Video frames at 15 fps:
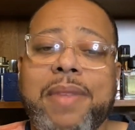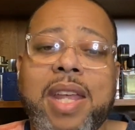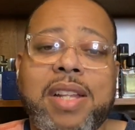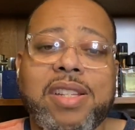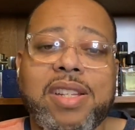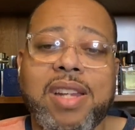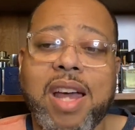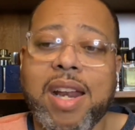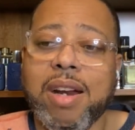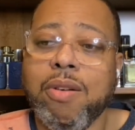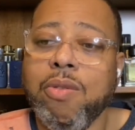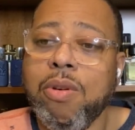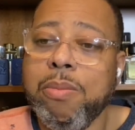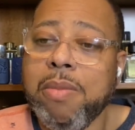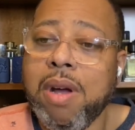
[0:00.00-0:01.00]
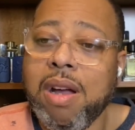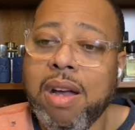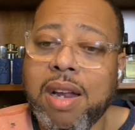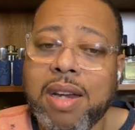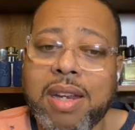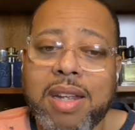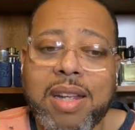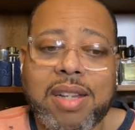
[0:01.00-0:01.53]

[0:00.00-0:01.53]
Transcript: It's not a gourmand.